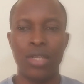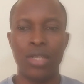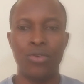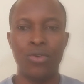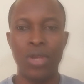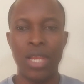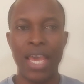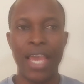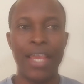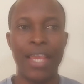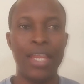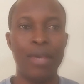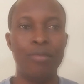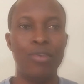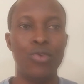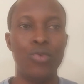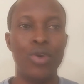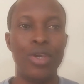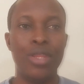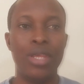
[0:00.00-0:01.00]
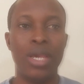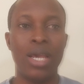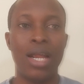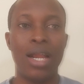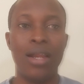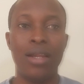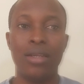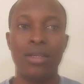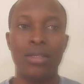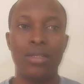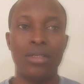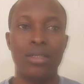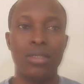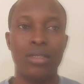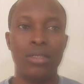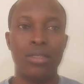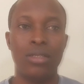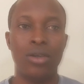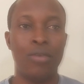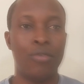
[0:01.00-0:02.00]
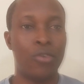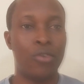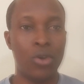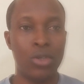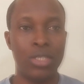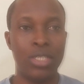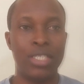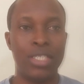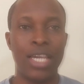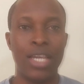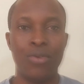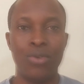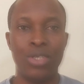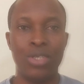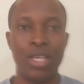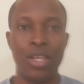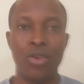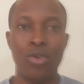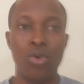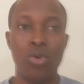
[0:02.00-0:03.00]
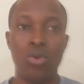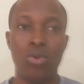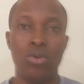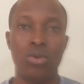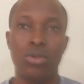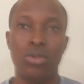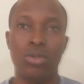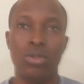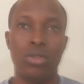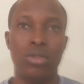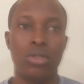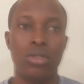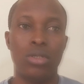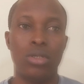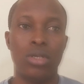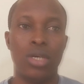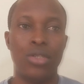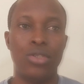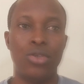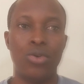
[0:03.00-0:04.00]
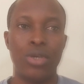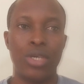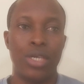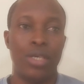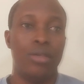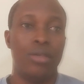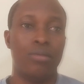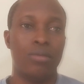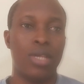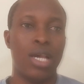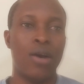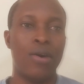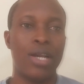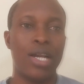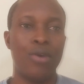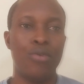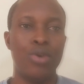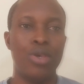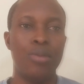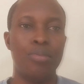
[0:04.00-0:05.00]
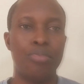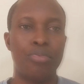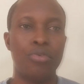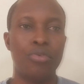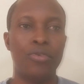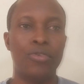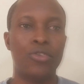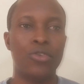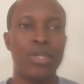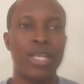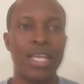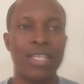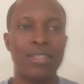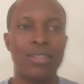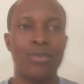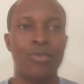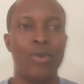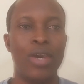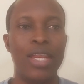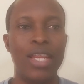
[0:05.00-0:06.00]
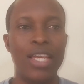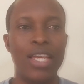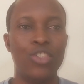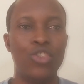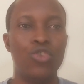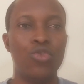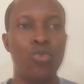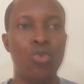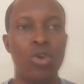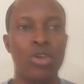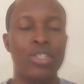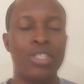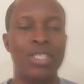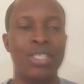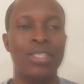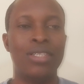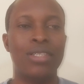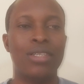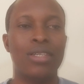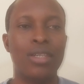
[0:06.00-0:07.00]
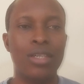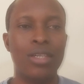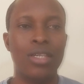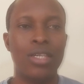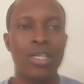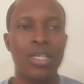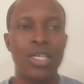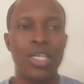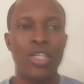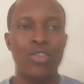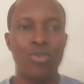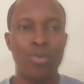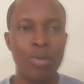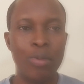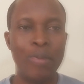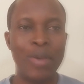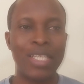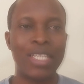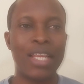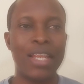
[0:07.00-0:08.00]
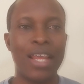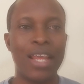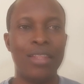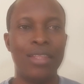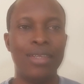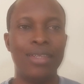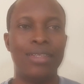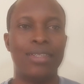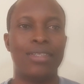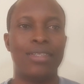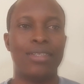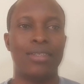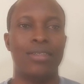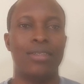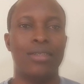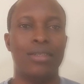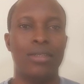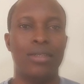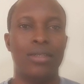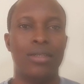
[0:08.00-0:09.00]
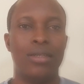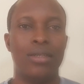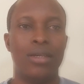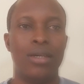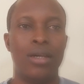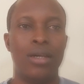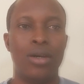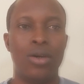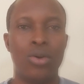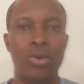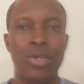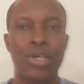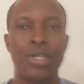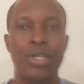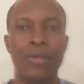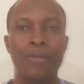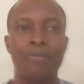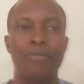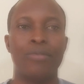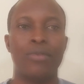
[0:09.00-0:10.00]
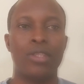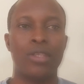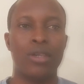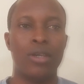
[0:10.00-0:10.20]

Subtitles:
Do you like them the way they are? Of course, the child will say no. I say, okay, how can we improve so that when next you wash this, it will be better than this? I will